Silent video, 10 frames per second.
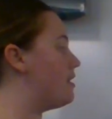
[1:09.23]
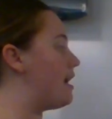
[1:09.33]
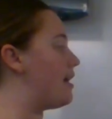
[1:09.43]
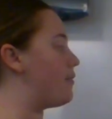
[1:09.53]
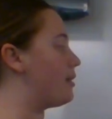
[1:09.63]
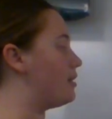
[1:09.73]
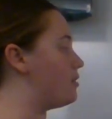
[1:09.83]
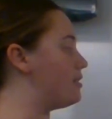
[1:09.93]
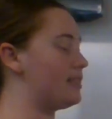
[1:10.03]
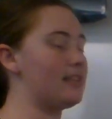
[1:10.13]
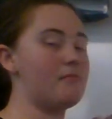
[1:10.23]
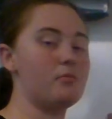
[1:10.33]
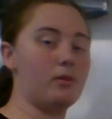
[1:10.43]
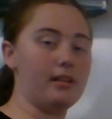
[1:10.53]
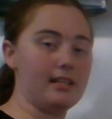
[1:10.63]
And then we're going to do 6 times
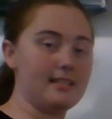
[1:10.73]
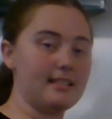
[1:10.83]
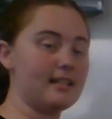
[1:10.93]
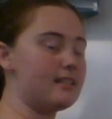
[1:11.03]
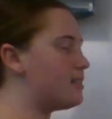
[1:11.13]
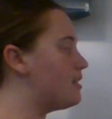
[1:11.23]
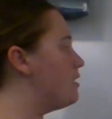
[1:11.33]
1 is 6,